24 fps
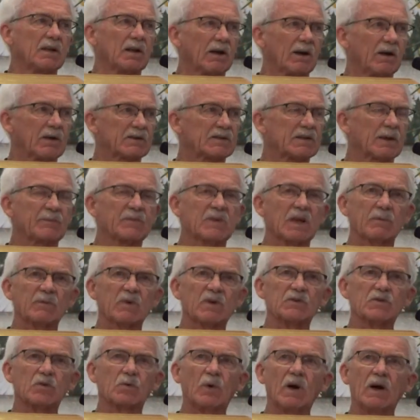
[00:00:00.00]
On
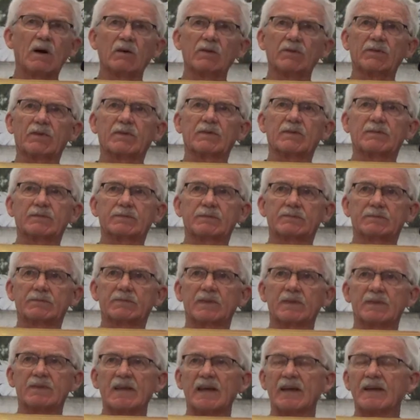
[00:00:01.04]
September 12th,
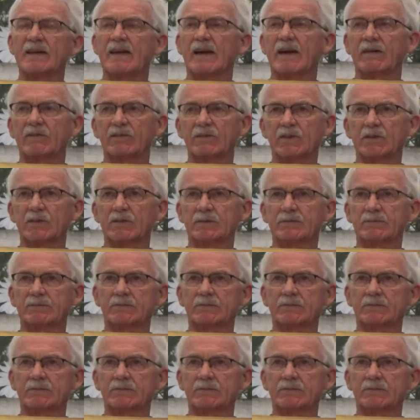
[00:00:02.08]
the day after,